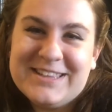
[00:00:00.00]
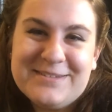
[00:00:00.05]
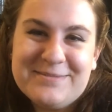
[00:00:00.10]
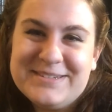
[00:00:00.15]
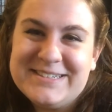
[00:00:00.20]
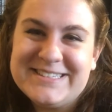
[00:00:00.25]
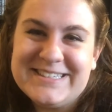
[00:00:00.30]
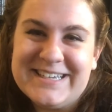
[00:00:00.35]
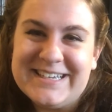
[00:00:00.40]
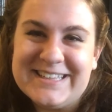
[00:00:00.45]
Let
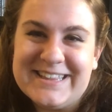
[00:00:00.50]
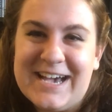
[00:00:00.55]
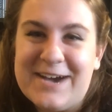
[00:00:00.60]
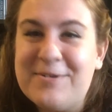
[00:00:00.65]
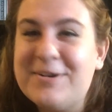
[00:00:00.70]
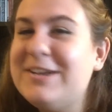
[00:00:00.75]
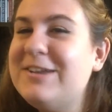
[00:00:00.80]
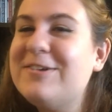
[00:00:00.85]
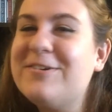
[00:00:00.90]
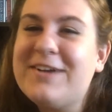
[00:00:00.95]
me say it that
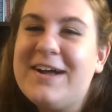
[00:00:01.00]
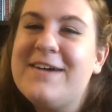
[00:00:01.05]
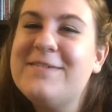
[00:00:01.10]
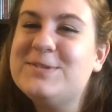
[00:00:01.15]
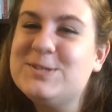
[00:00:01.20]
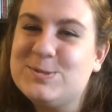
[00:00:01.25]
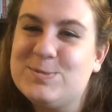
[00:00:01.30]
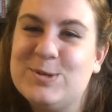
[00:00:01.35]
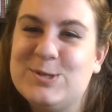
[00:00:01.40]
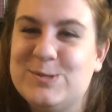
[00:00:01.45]
way. You don't
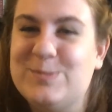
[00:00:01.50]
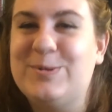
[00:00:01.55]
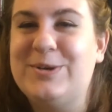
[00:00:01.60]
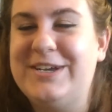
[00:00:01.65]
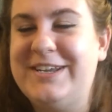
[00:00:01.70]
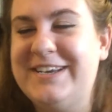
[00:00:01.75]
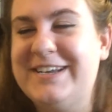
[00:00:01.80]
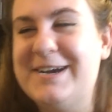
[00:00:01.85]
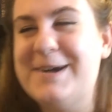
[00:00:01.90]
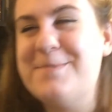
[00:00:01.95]
have disposable
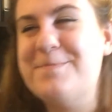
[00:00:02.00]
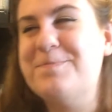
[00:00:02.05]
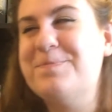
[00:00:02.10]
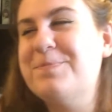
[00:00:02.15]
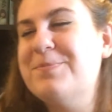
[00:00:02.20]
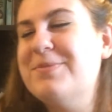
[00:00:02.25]
income.